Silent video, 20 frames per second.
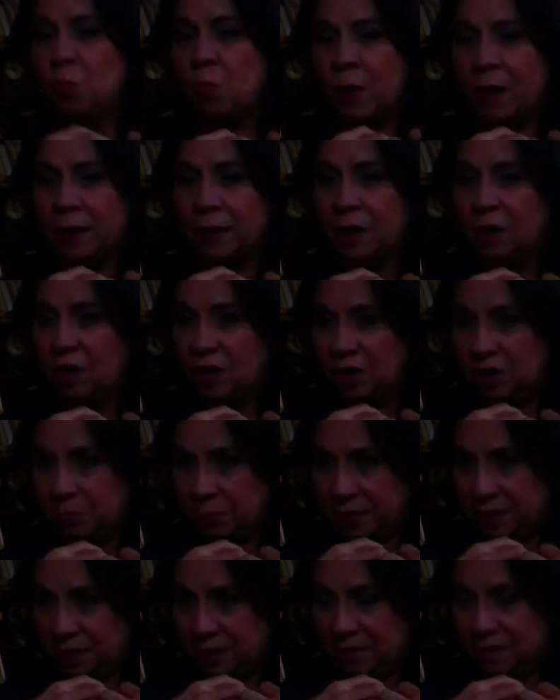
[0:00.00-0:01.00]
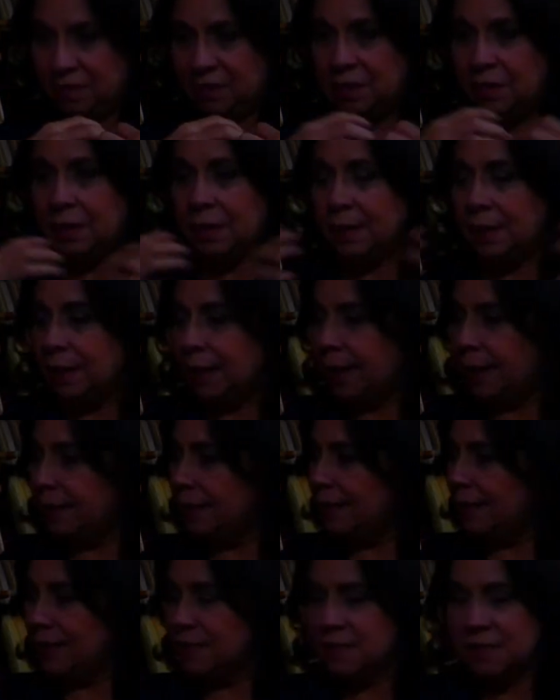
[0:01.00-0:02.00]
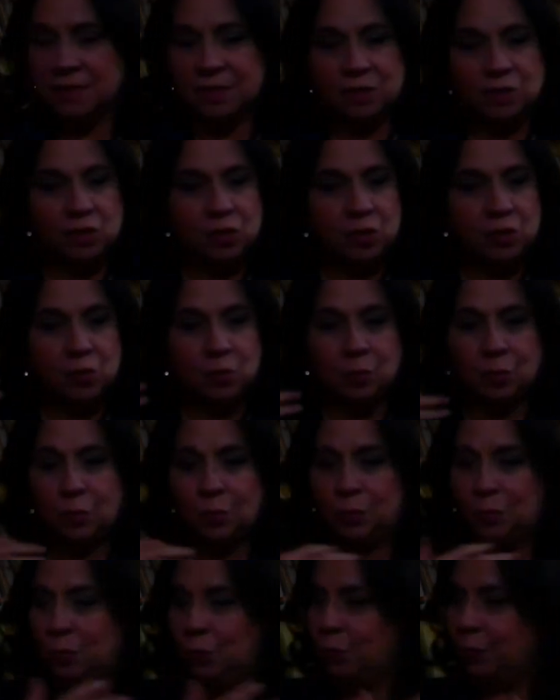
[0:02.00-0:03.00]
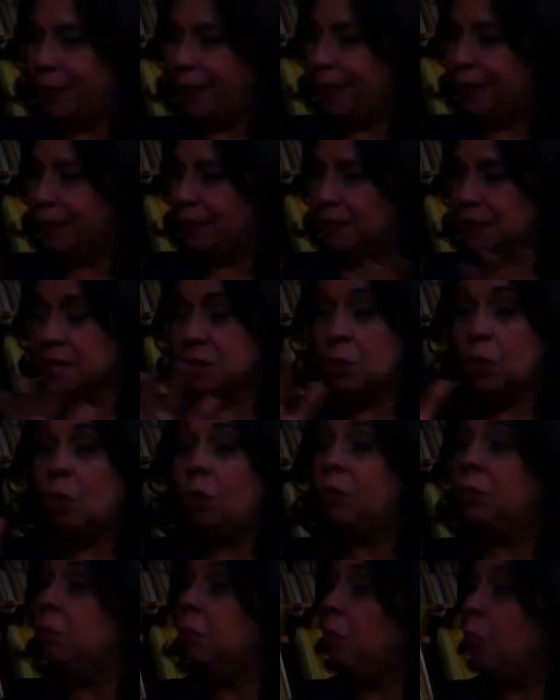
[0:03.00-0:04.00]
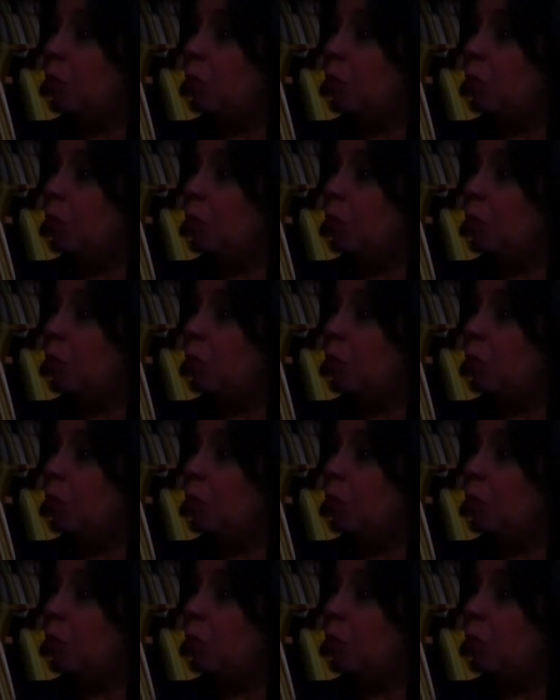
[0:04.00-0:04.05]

one heartbeat and it has these two ways or